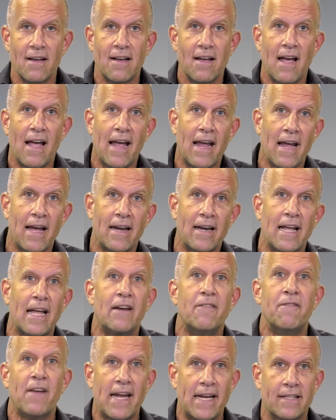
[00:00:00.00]
and
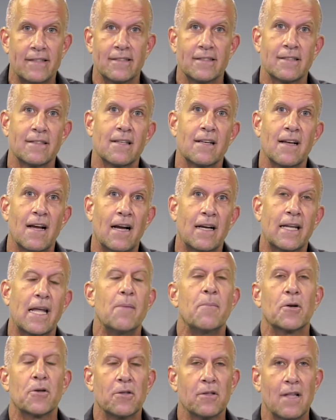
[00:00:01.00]
advanced
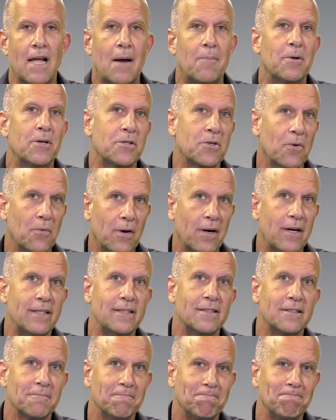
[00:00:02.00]
chemical
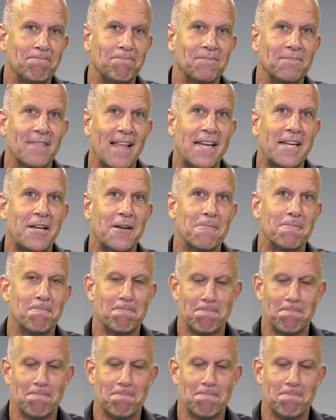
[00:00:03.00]
laboratories. Thank you.